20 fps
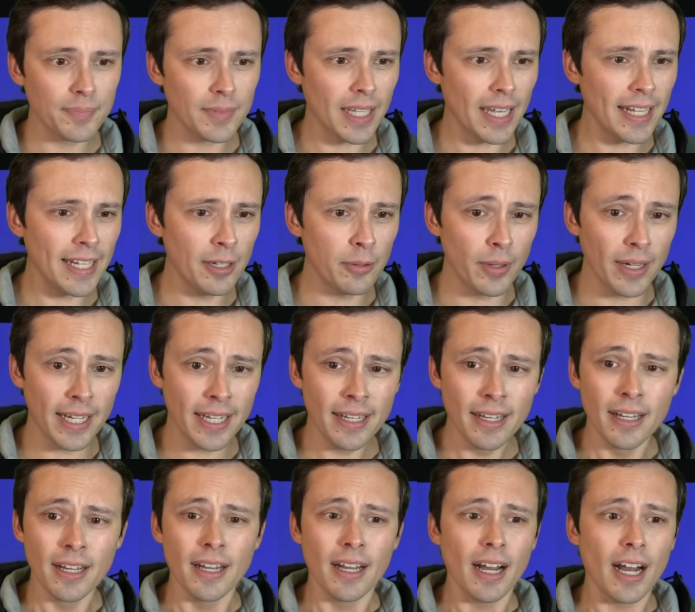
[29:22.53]
Anyway,
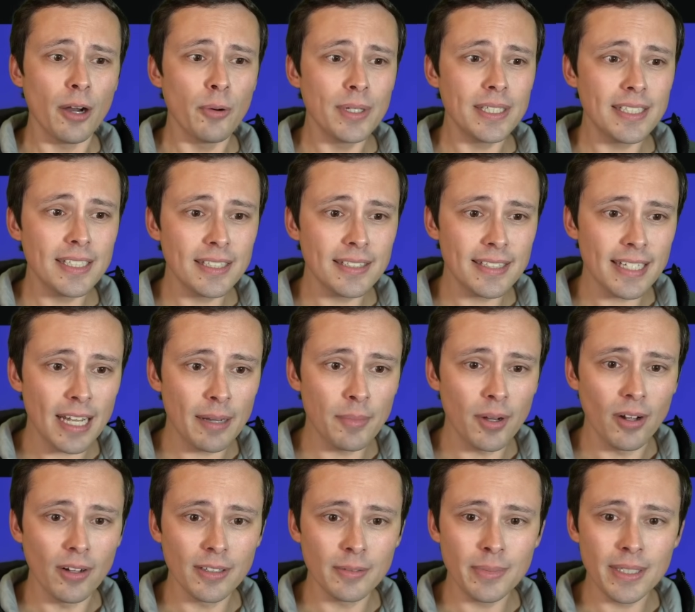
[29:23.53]
uh, we see Sam
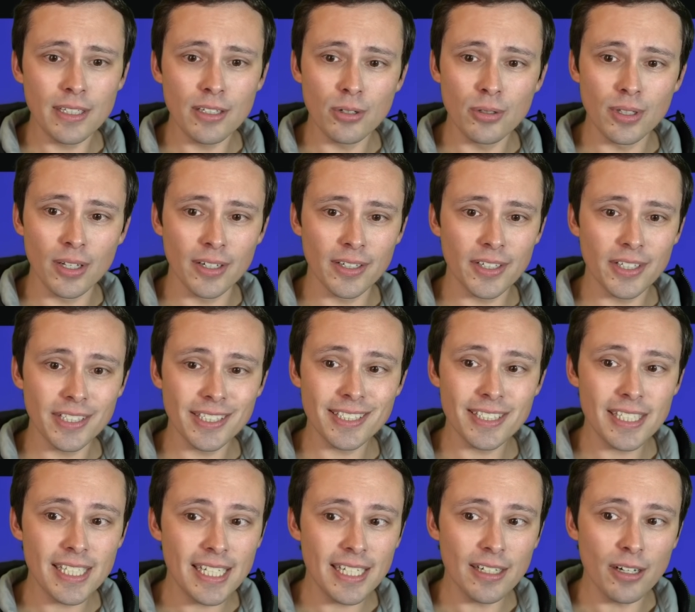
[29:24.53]
Altman, no longer
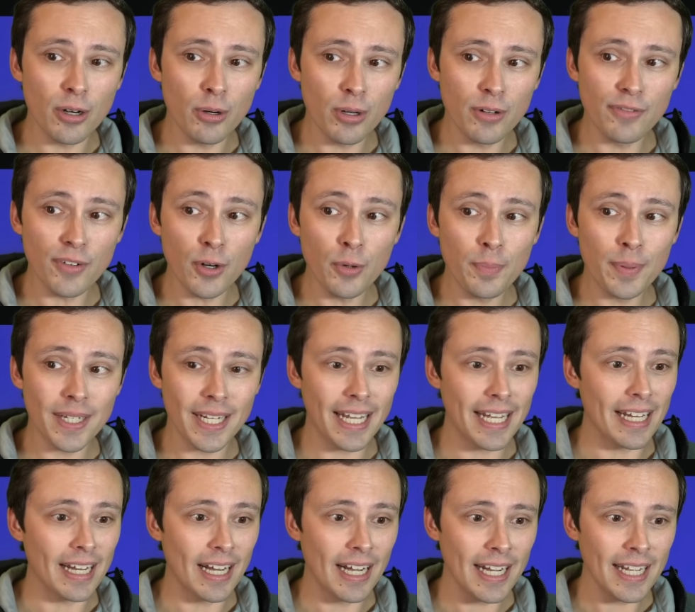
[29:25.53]
CEO of
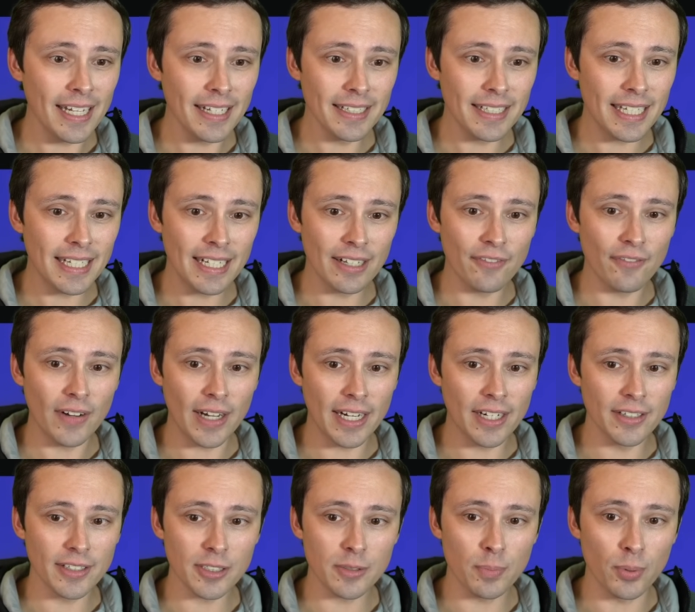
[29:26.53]
OpenAI, and getting
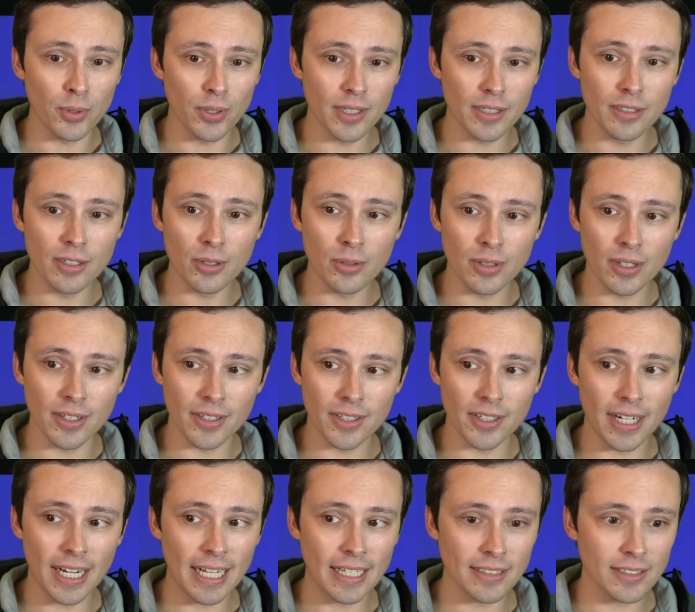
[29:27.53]
fired as board no
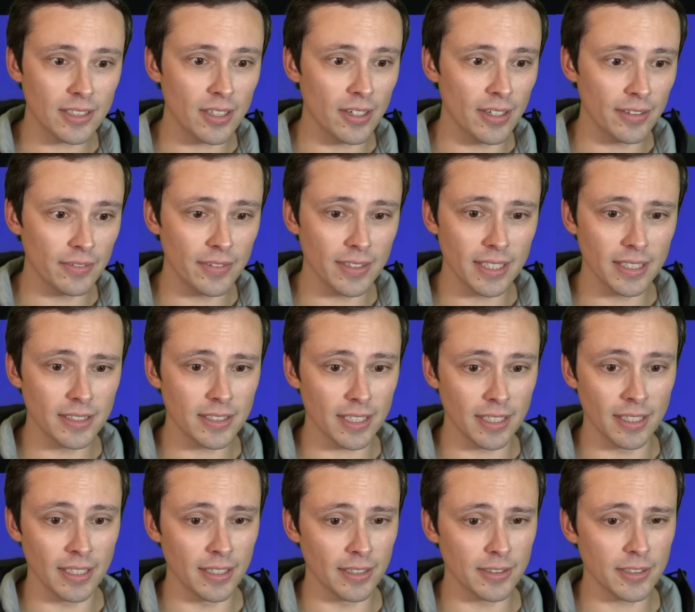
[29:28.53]
longer has confidence
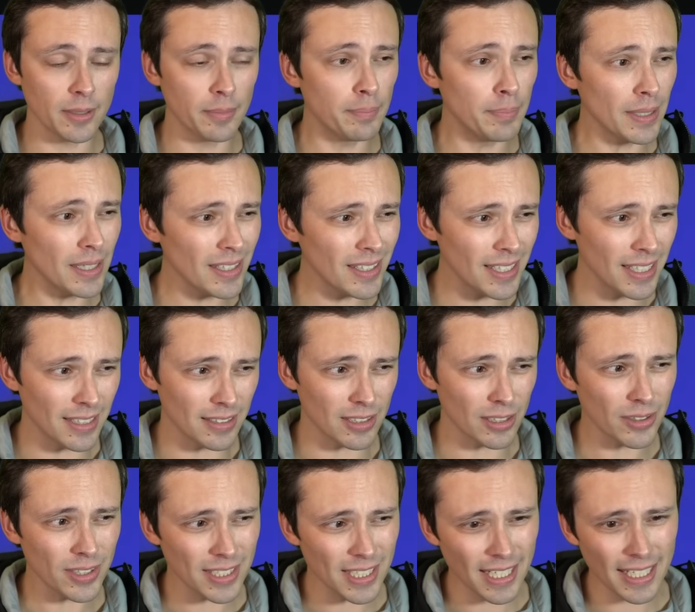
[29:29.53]
in his abilities.
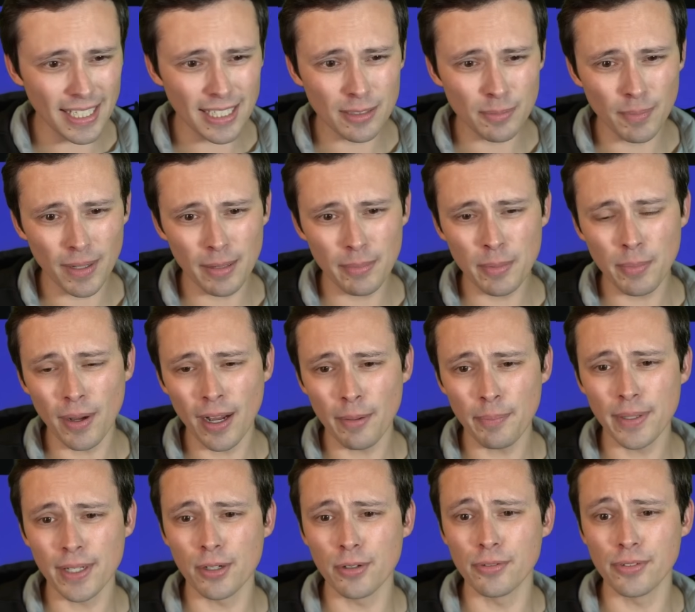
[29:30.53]
Looks like he might be
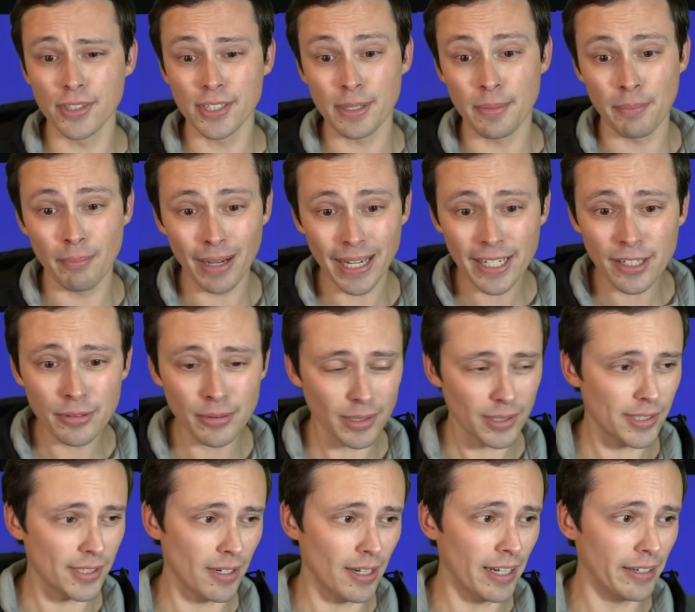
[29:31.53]
popping over to
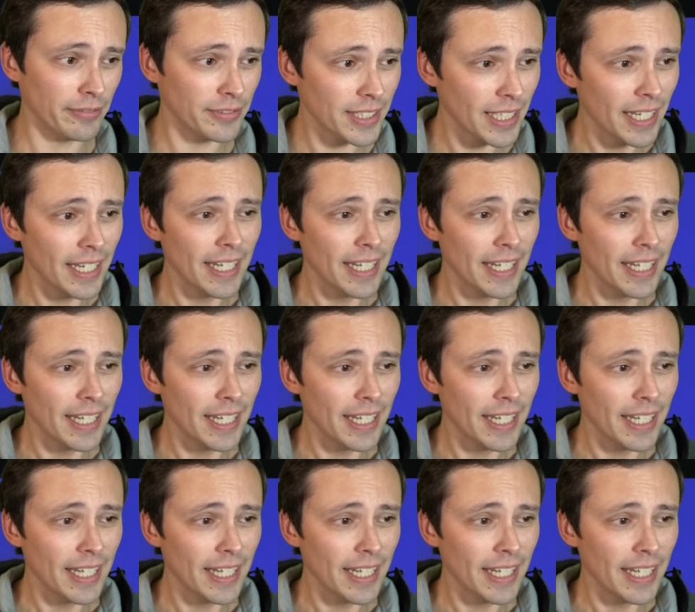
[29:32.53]
Microsoft